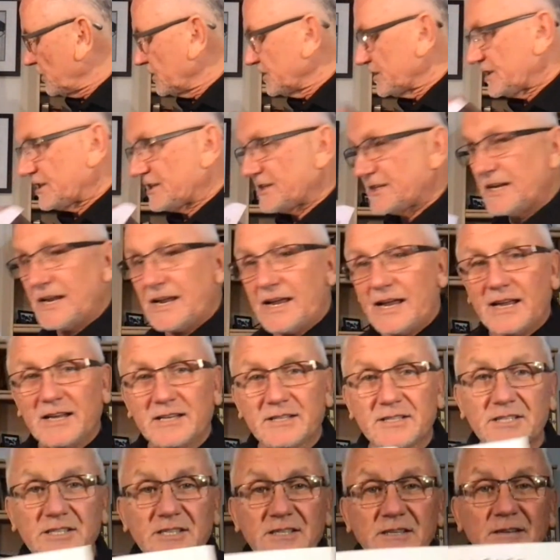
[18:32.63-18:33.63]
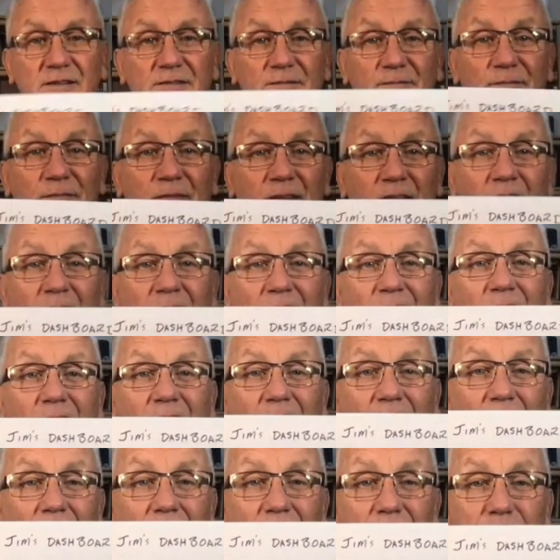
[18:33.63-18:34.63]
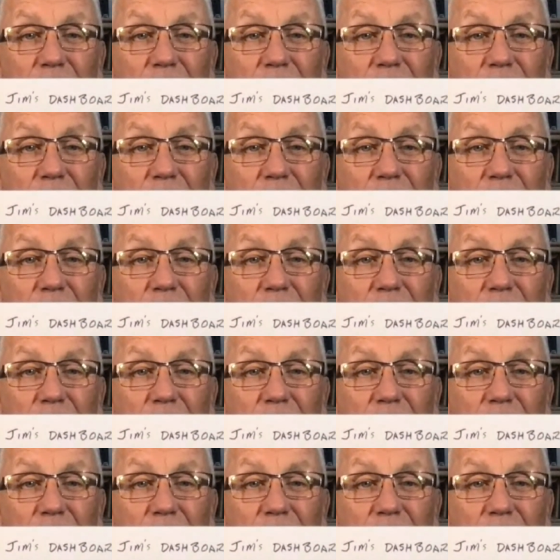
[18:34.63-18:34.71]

says I'm